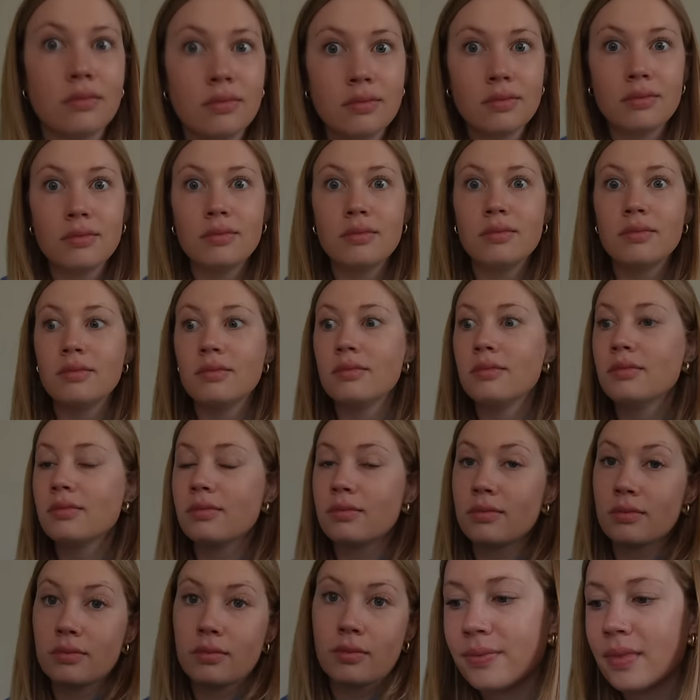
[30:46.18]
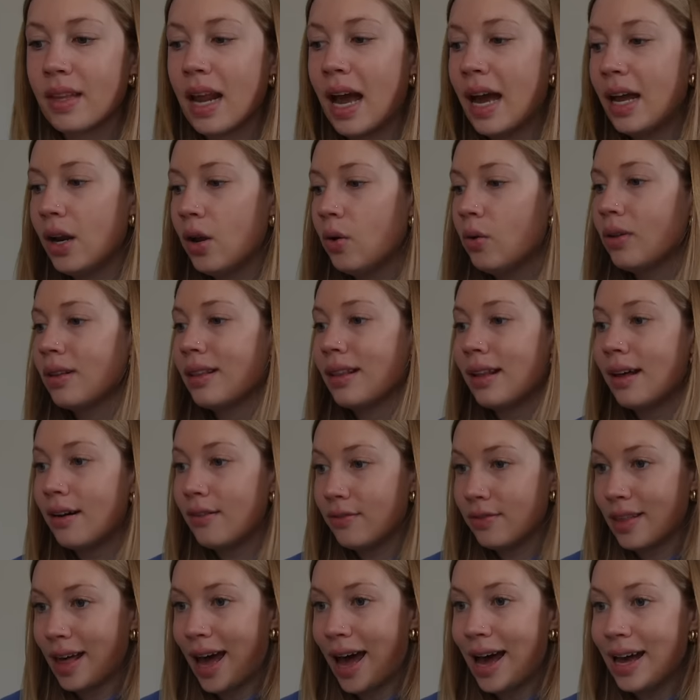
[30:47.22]
Mm. I don't
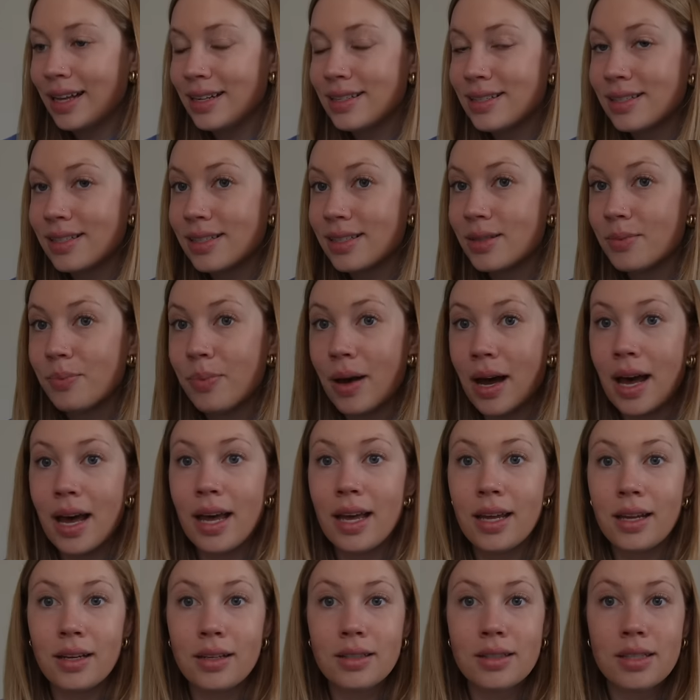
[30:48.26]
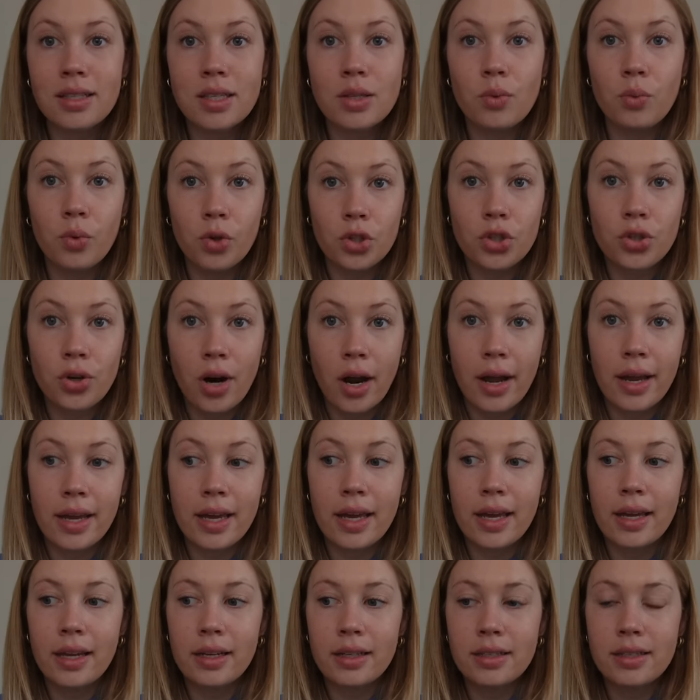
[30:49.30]
love that, but we'll try
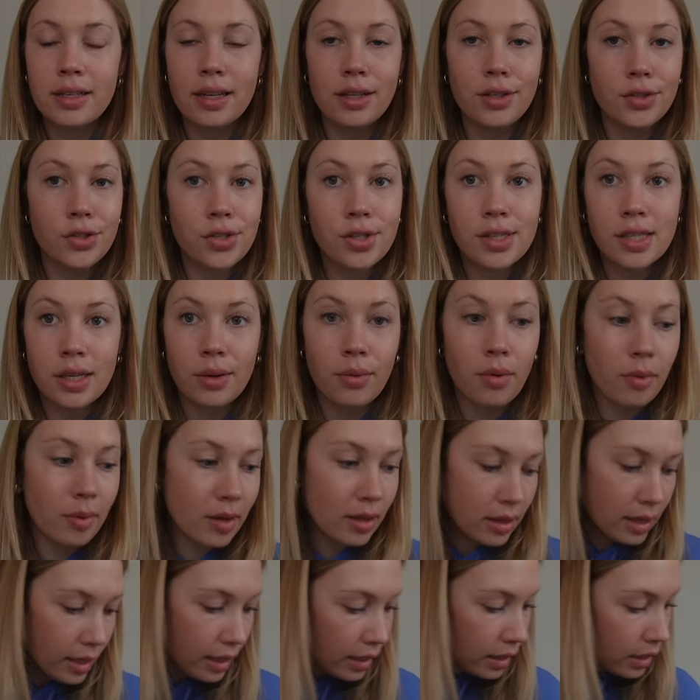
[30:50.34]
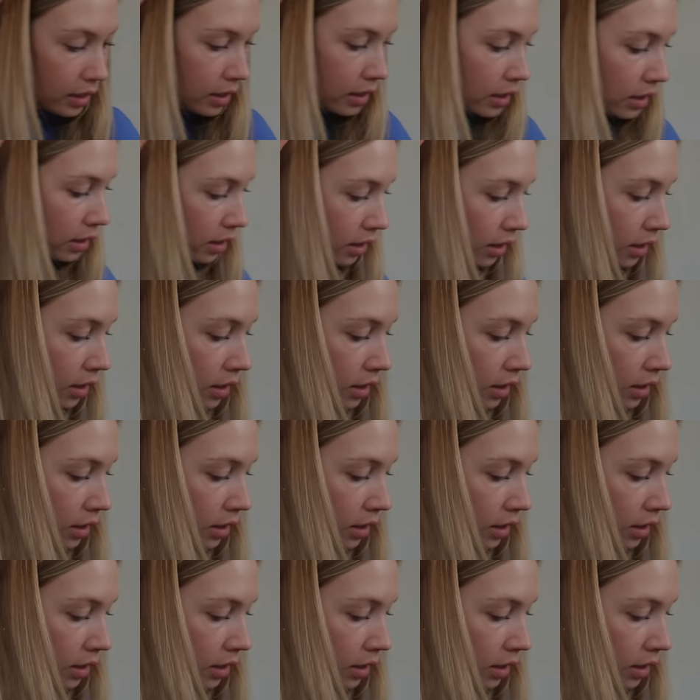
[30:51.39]
it and just see what we think.